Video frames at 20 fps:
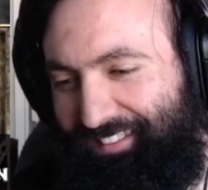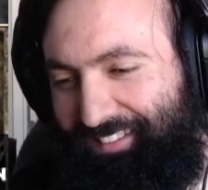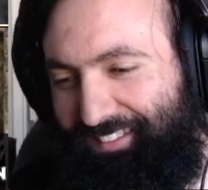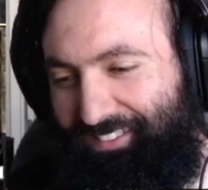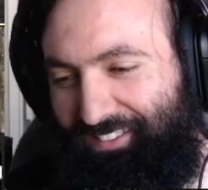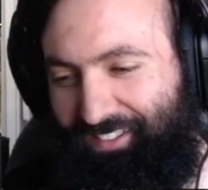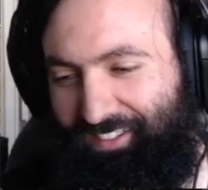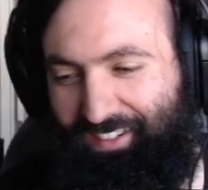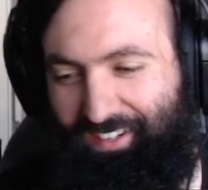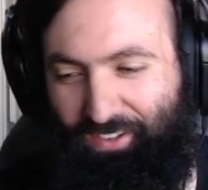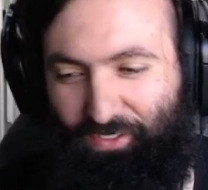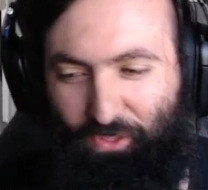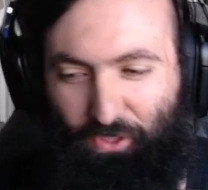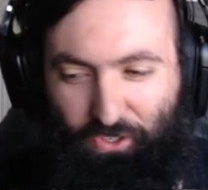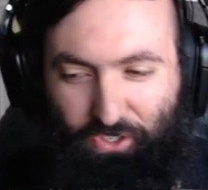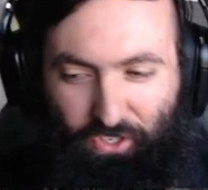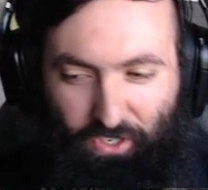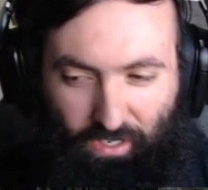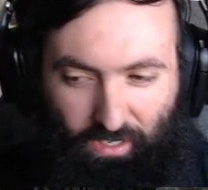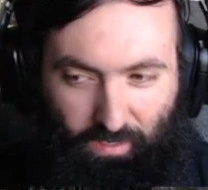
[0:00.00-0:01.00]
Throw out the
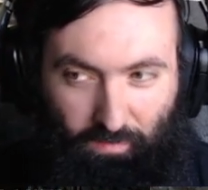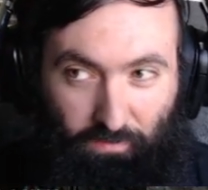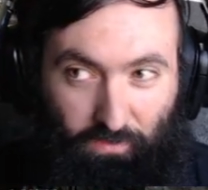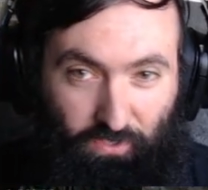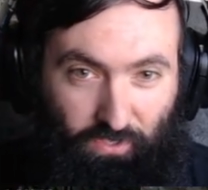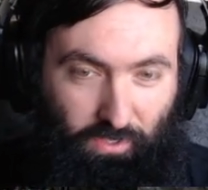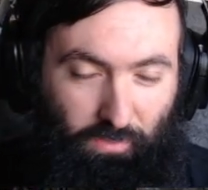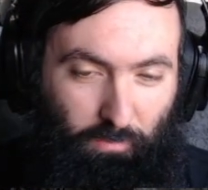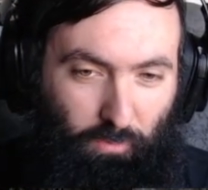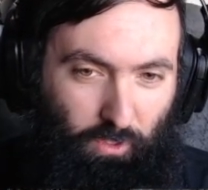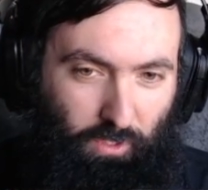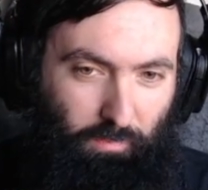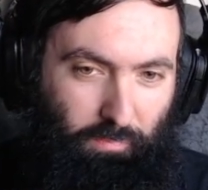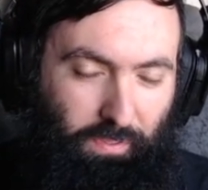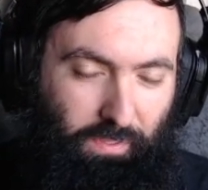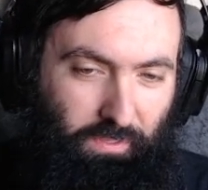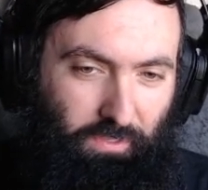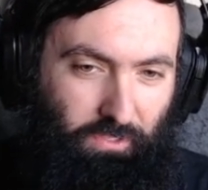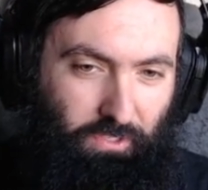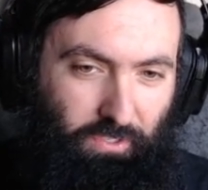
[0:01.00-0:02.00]
charms for more
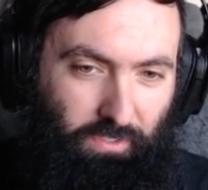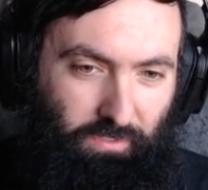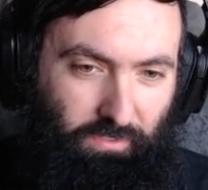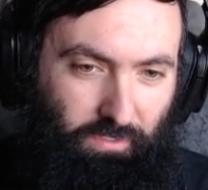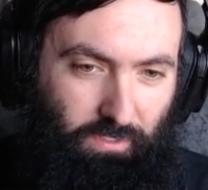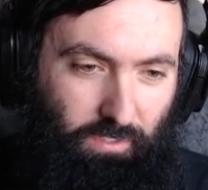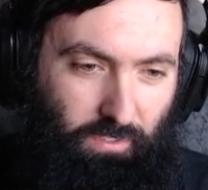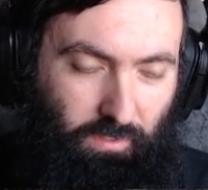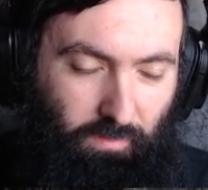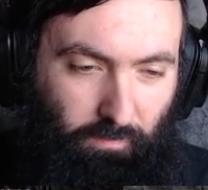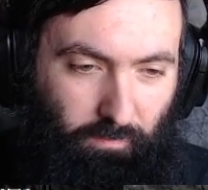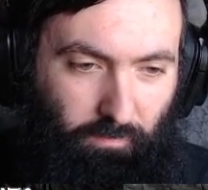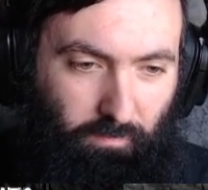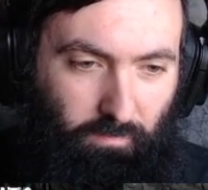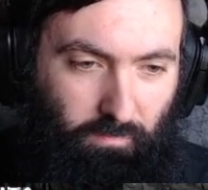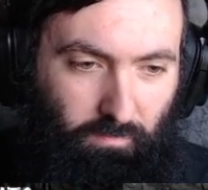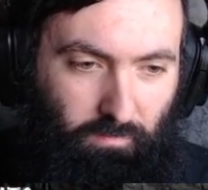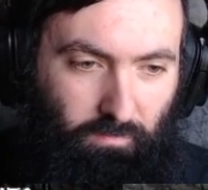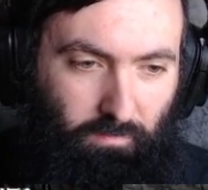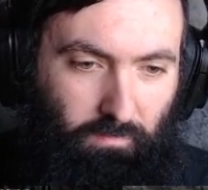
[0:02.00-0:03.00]
potions.
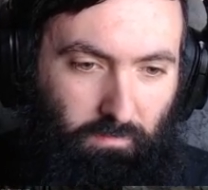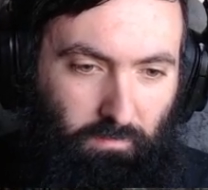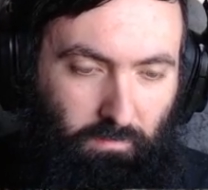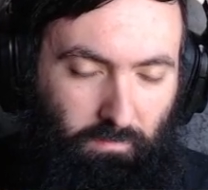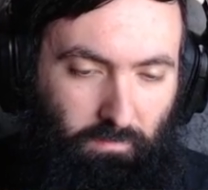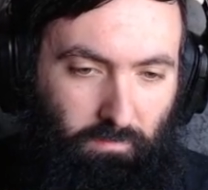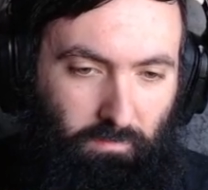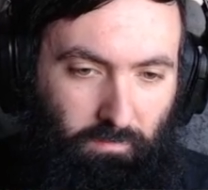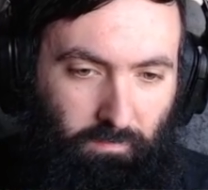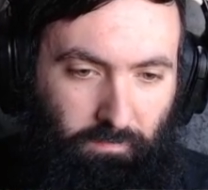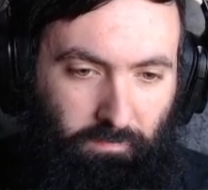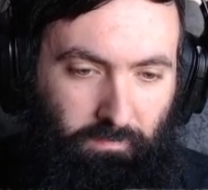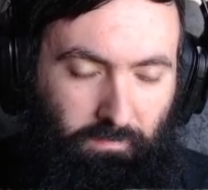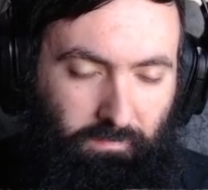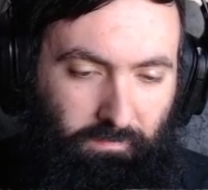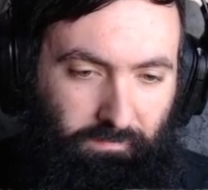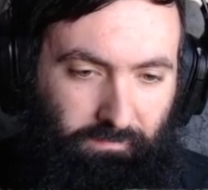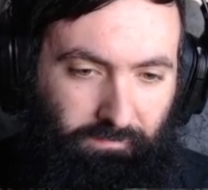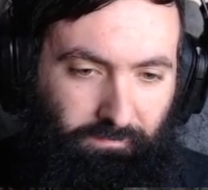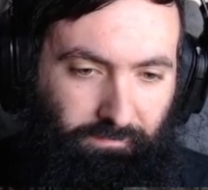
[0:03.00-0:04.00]

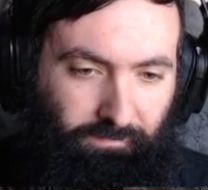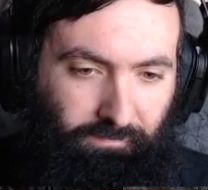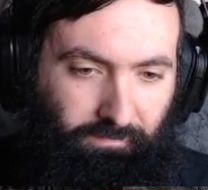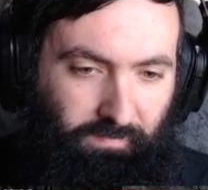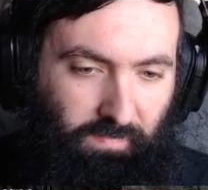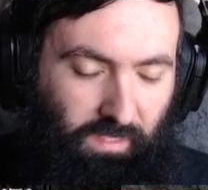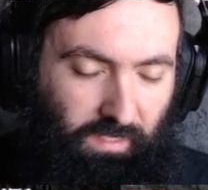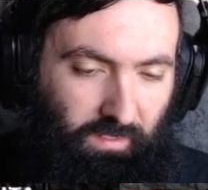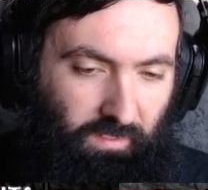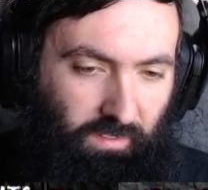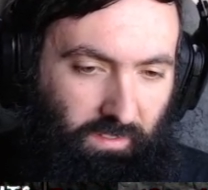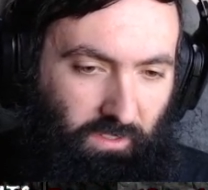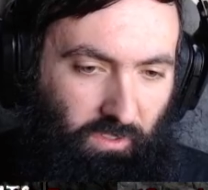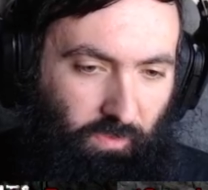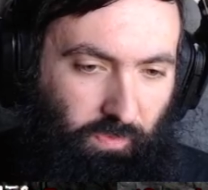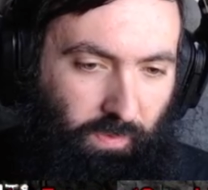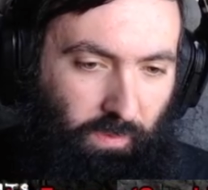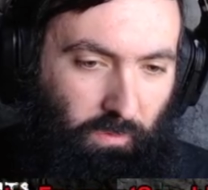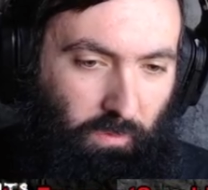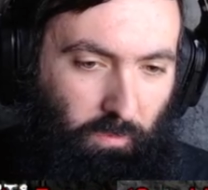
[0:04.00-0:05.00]
Hmm, I don't know
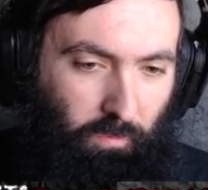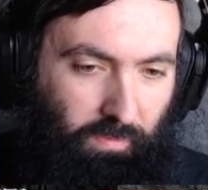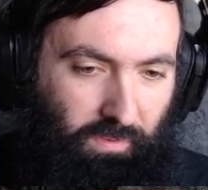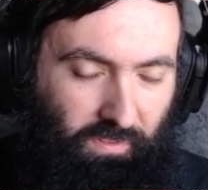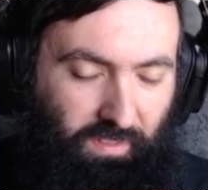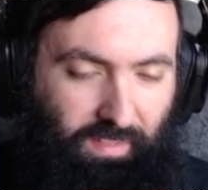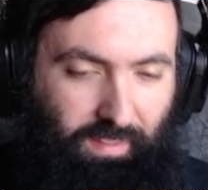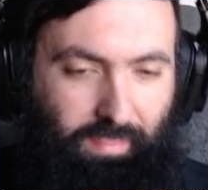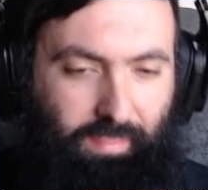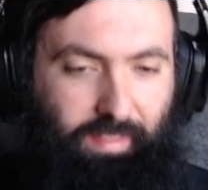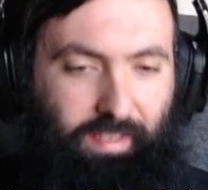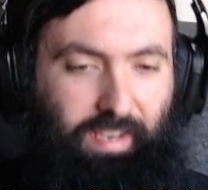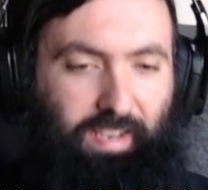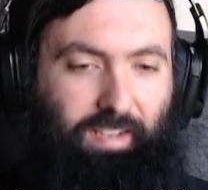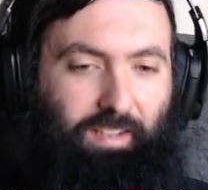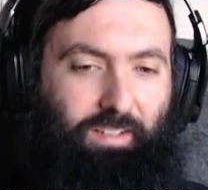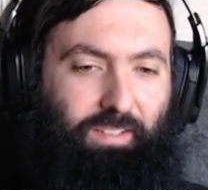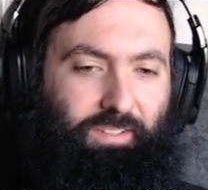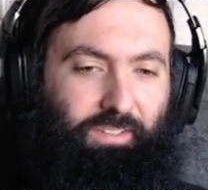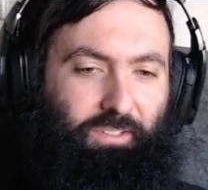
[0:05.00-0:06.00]
if we were really
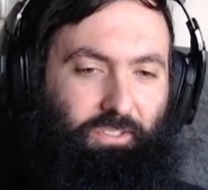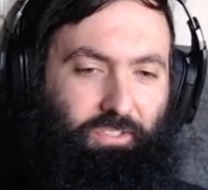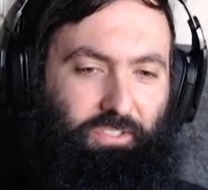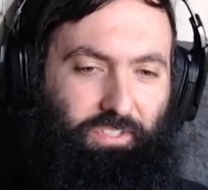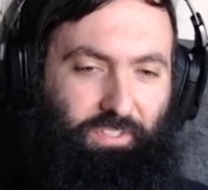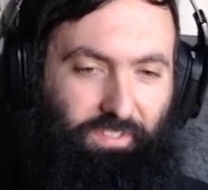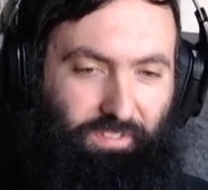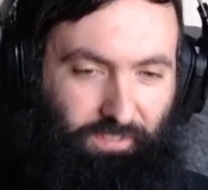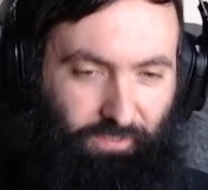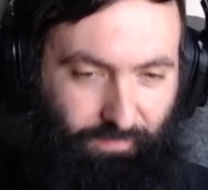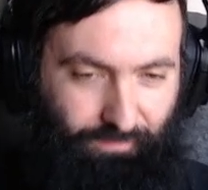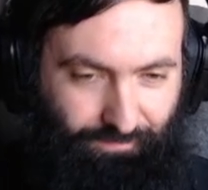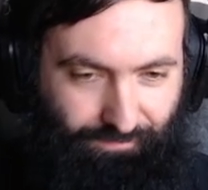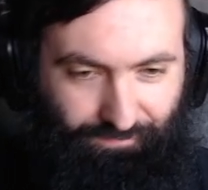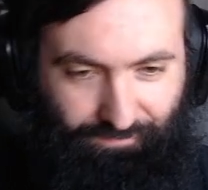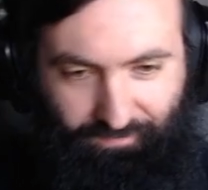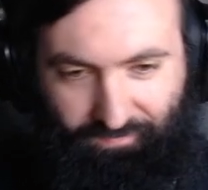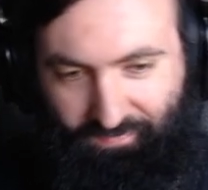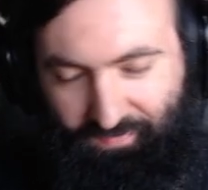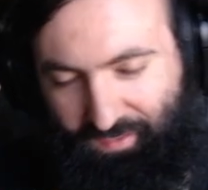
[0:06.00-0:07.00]
that close, though.
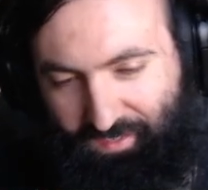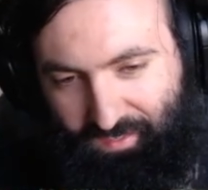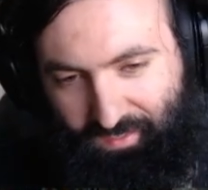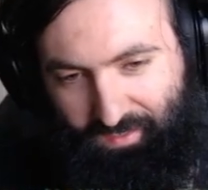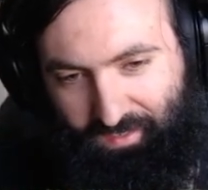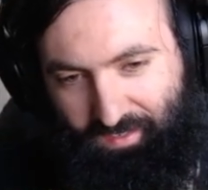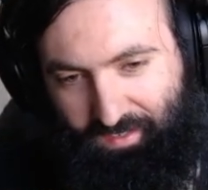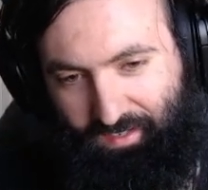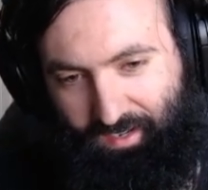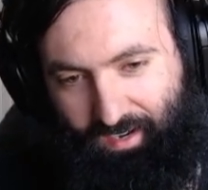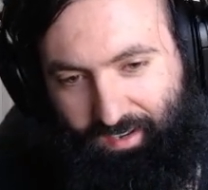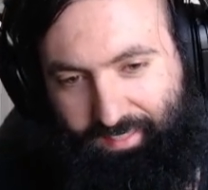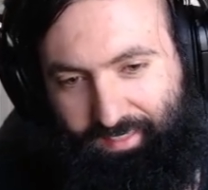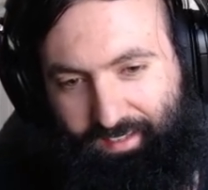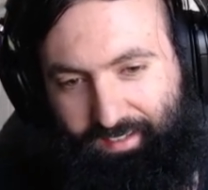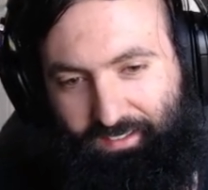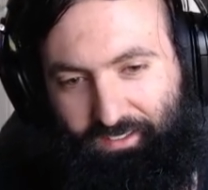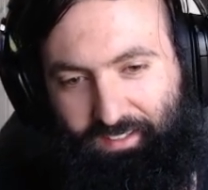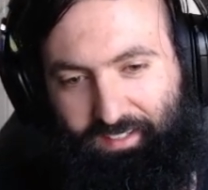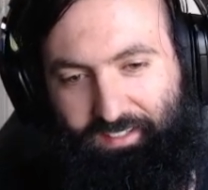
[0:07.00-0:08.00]
I
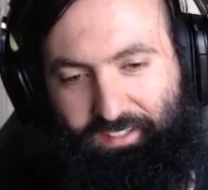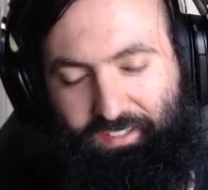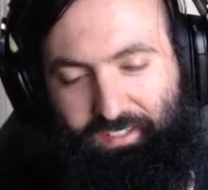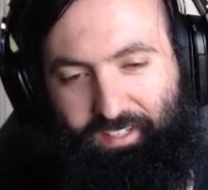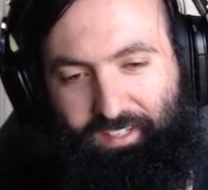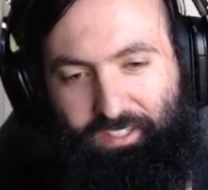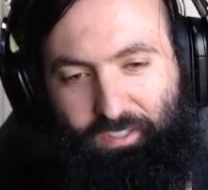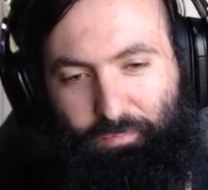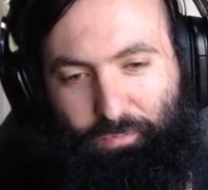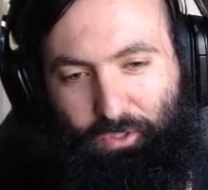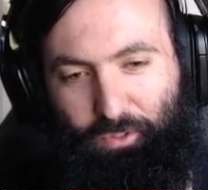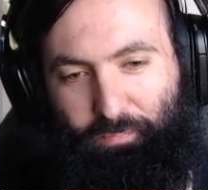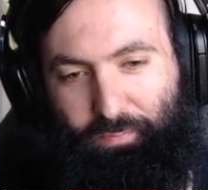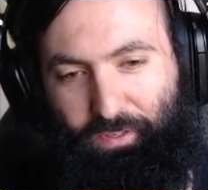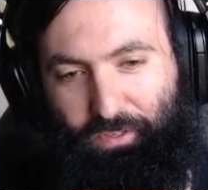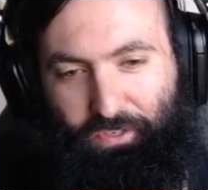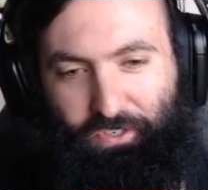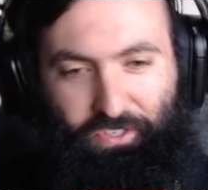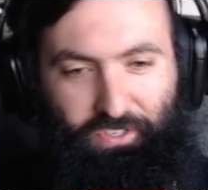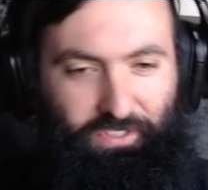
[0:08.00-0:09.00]
think, like, six more
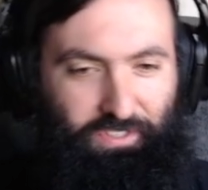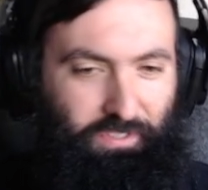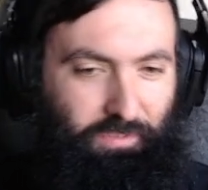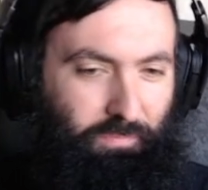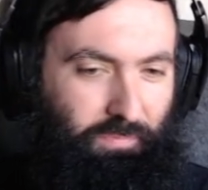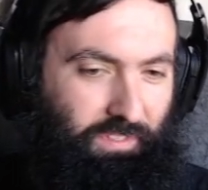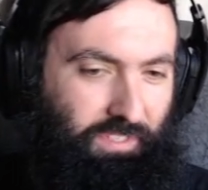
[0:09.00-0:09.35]
potions and we